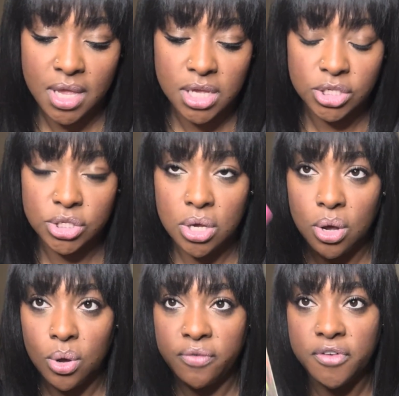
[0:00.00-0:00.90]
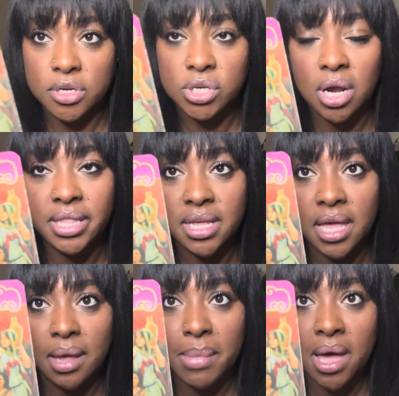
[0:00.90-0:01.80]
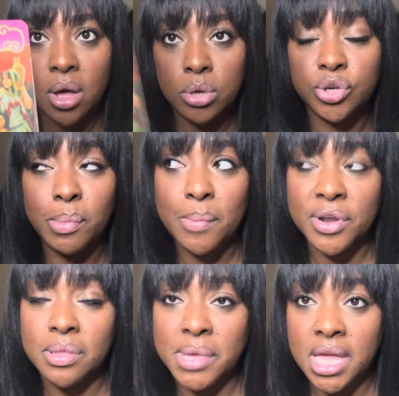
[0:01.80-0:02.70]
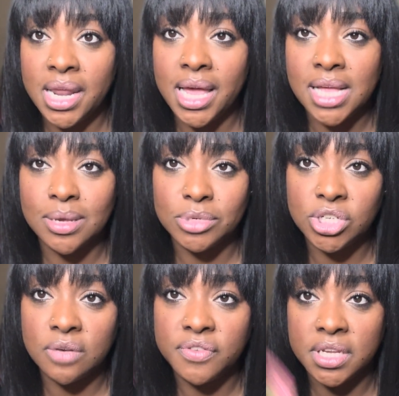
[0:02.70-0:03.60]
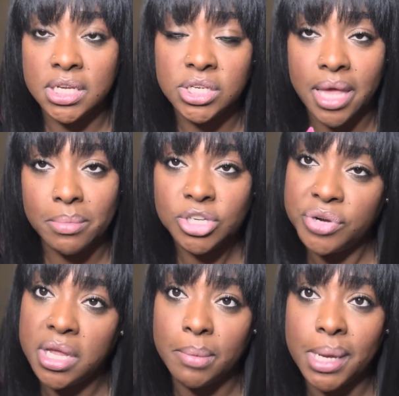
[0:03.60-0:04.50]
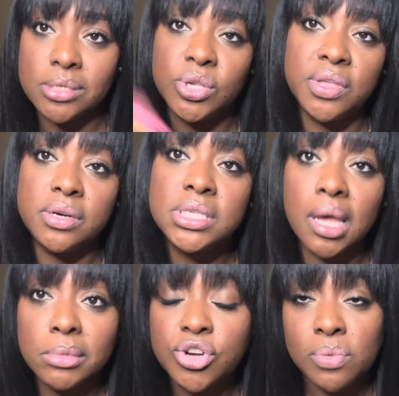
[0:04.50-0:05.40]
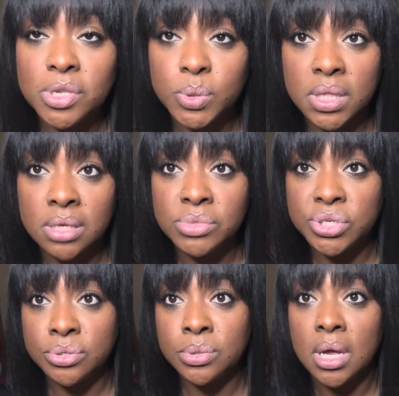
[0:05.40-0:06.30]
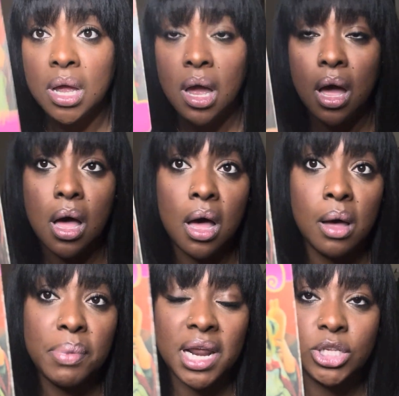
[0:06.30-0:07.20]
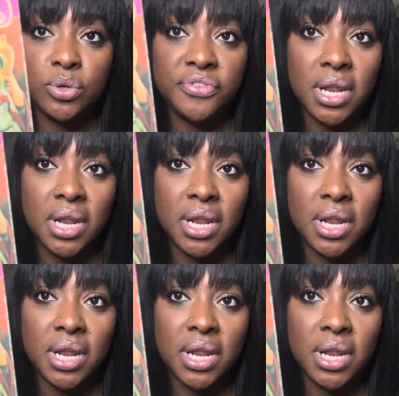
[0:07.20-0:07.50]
So first card that came out, so remember in the beginning as I was shuffling, chemistry came out. So there is chemistry between them two, but I do feel